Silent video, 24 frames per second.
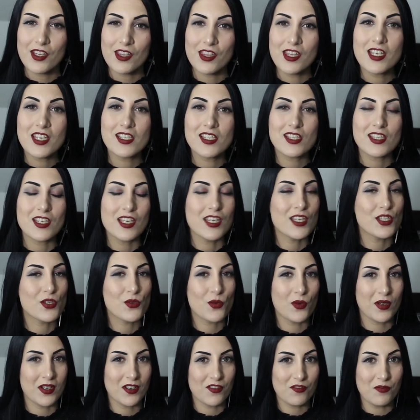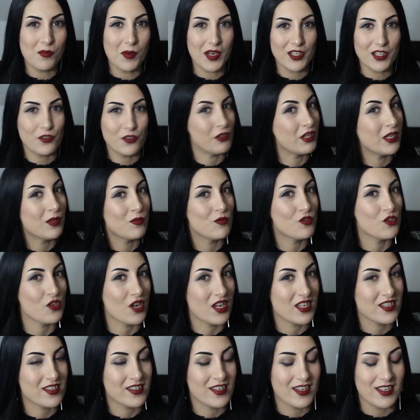This is one of my dream
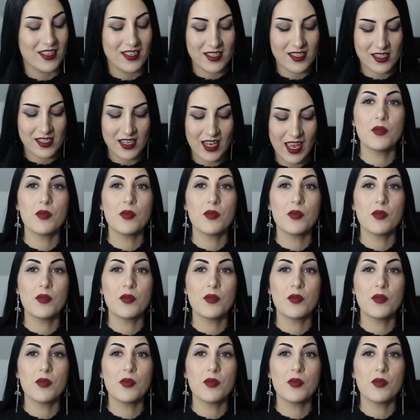dresses.